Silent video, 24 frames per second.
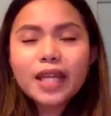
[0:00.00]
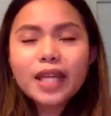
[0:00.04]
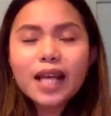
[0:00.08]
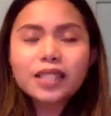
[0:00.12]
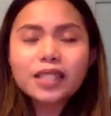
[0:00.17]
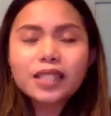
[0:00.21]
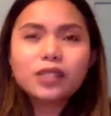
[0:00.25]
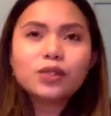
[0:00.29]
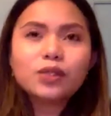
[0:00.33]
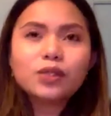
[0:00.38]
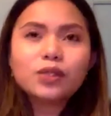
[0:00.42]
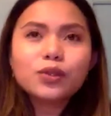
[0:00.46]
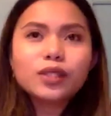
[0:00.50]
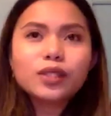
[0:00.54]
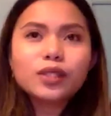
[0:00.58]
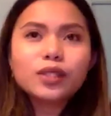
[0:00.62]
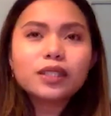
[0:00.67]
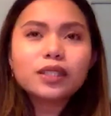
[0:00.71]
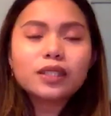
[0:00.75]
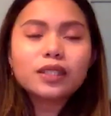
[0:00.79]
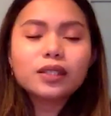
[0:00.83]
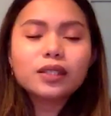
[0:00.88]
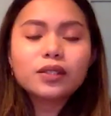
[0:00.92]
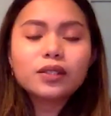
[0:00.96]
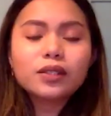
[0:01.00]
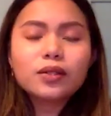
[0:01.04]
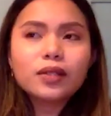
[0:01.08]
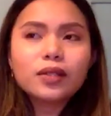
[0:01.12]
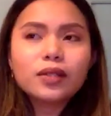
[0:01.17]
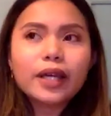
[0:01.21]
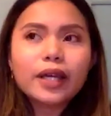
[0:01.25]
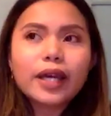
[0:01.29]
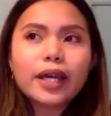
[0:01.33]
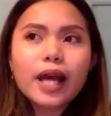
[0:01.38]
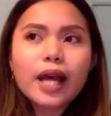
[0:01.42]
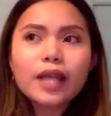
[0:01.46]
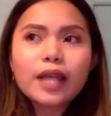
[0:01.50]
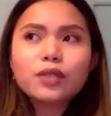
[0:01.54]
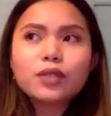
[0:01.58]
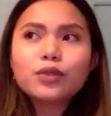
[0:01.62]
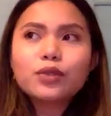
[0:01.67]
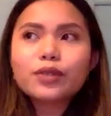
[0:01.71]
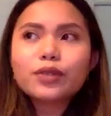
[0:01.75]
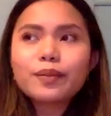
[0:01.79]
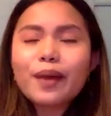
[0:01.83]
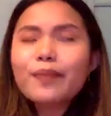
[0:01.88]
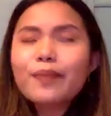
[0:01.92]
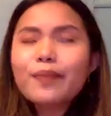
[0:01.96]
as a student, you know, like I do
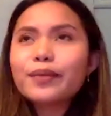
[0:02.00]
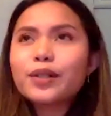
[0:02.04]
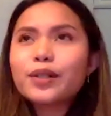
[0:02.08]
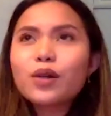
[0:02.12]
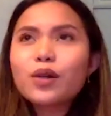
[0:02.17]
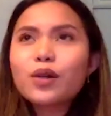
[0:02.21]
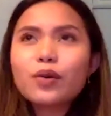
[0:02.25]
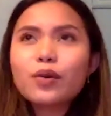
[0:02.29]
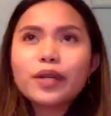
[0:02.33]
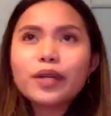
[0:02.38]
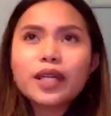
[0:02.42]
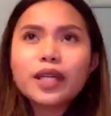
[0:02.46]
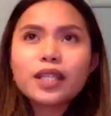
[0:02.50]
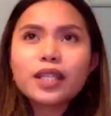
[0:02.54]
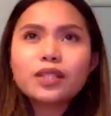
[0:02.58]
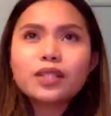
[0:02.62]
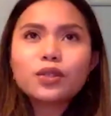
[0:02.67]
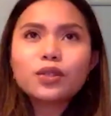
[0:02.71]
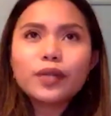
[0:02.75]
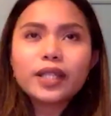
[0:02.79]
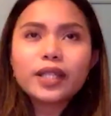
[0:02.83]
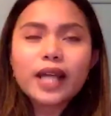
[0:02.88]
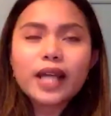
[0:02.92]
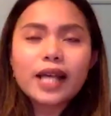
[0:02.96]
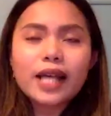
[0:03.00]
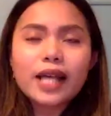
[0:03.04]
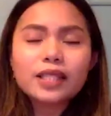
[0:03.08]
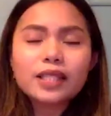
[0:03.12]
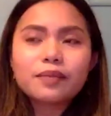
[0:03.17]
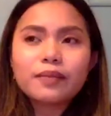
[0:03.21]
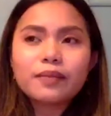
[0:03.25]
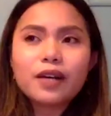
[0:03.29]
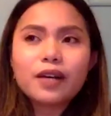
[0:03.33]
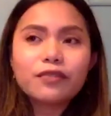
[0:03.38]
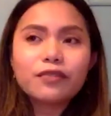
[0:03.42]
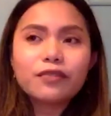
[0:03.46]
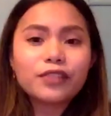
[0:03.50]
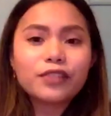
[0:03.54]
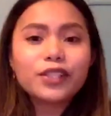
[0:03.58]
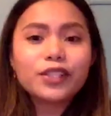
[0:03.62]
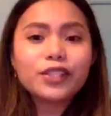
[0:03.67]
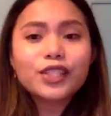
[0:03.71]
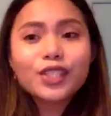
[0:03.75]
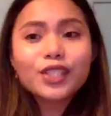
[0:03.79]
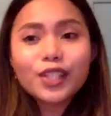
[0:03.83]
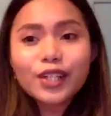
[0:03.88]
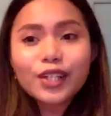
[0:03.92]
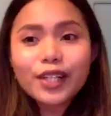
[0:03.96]
remember going into it as a
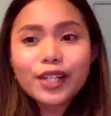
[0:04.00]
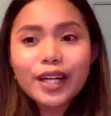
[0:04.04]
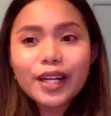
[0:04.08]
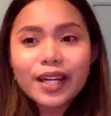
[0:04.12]
first year,